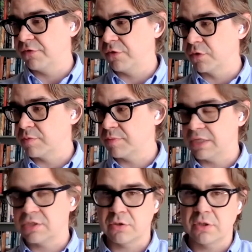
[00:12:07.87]
those
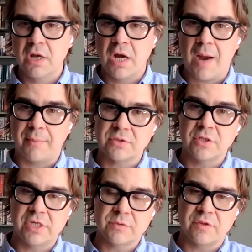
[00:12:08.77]
potential
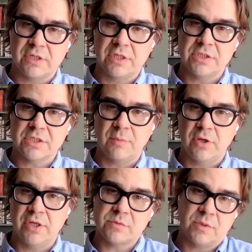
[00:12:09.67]
opportunities with Indigenous communities,